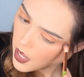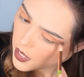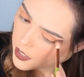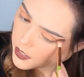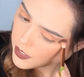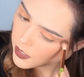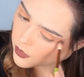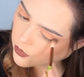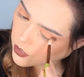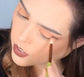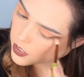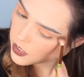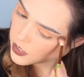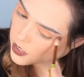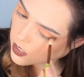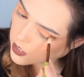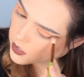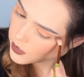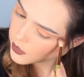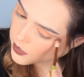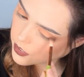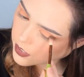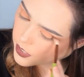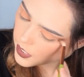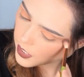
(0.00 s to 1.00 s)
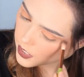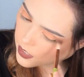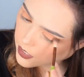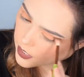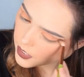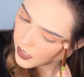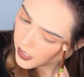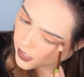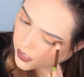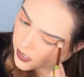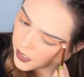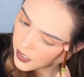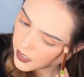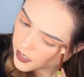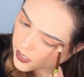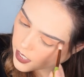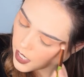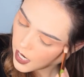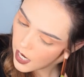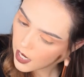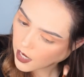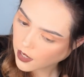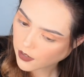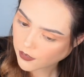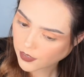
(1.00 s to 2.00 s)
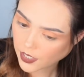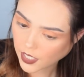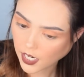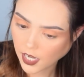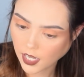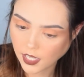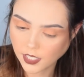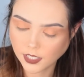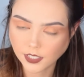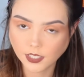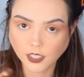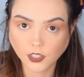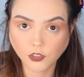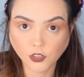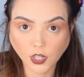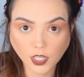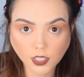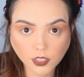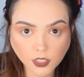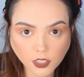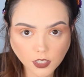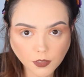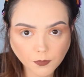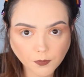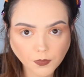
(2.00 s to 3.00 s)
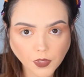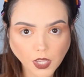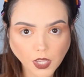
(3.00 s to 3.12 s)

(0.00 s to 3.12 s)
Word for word: Now, just to understand it, it does have, it has a dresser,